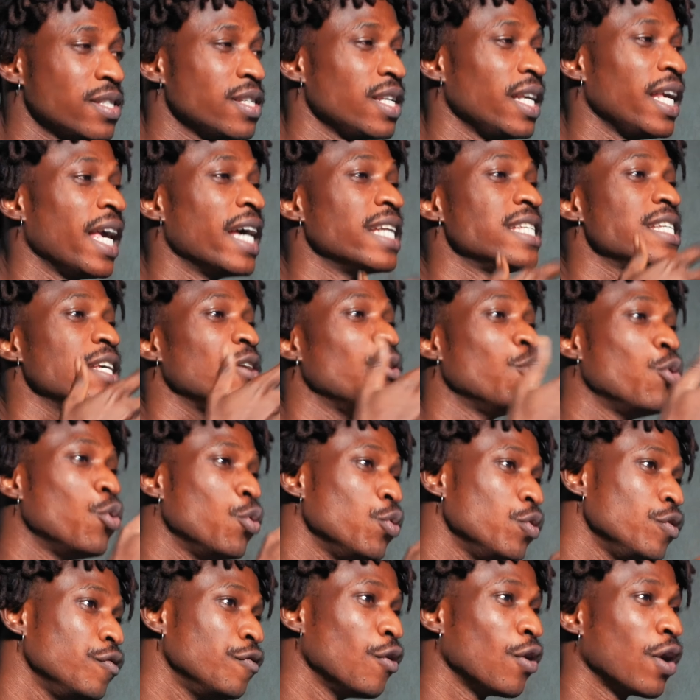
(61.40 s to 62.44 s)
to get a
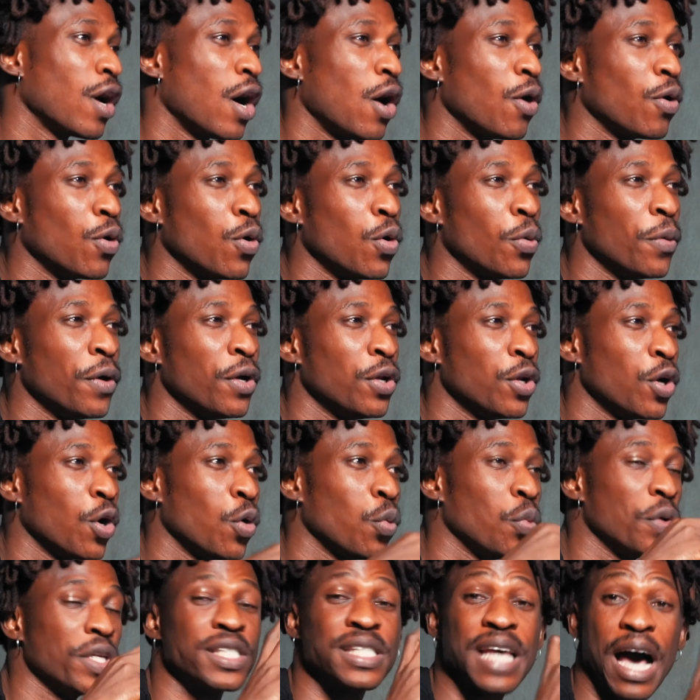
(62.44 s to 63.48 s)
good vocal going on
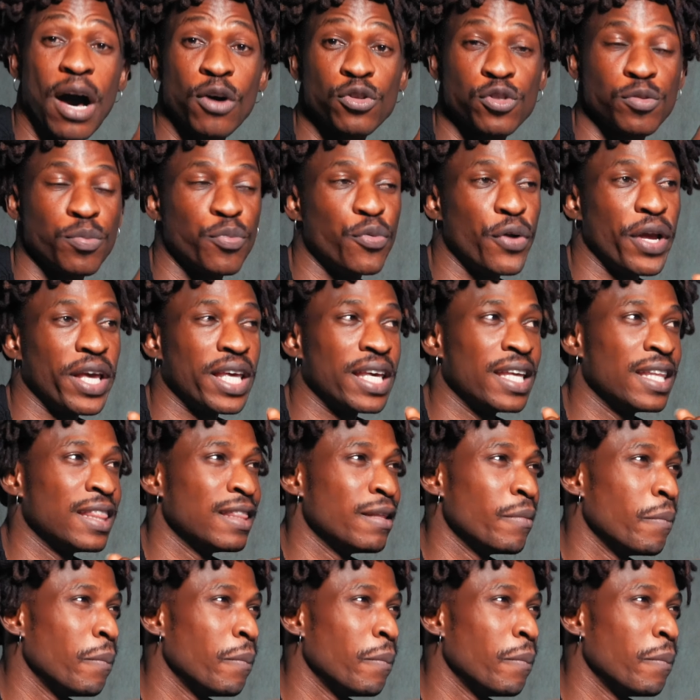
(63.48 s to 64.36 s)
without breaking the